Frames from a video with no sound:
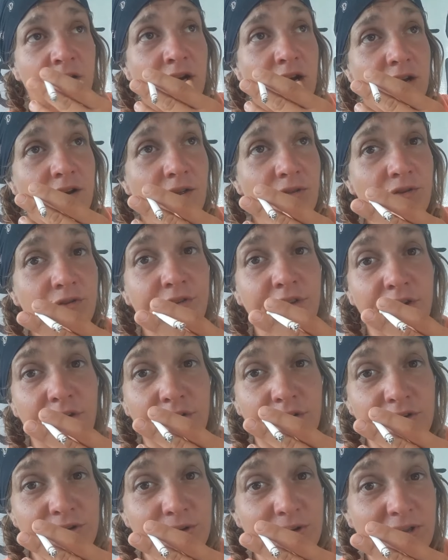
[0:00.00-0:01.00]
Another thing you
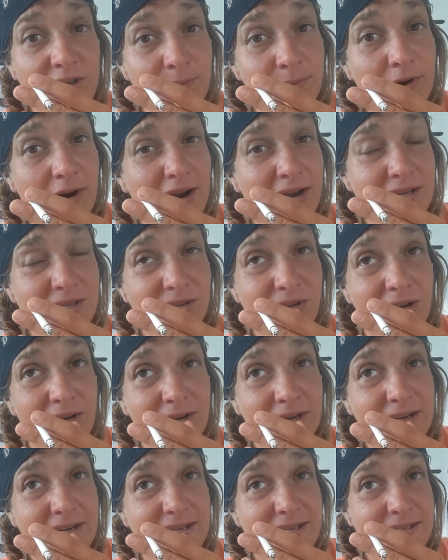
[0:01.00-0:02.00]
can do to keep your ice
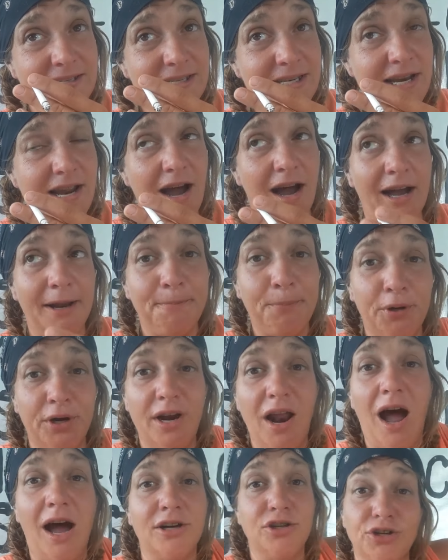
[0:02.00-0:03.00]
longer is not put
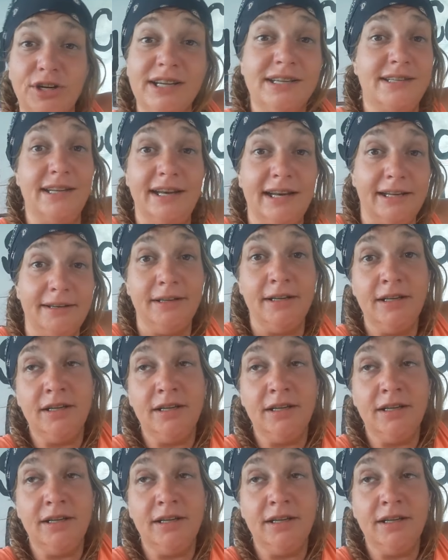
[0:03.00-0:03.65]
hot drinks in it.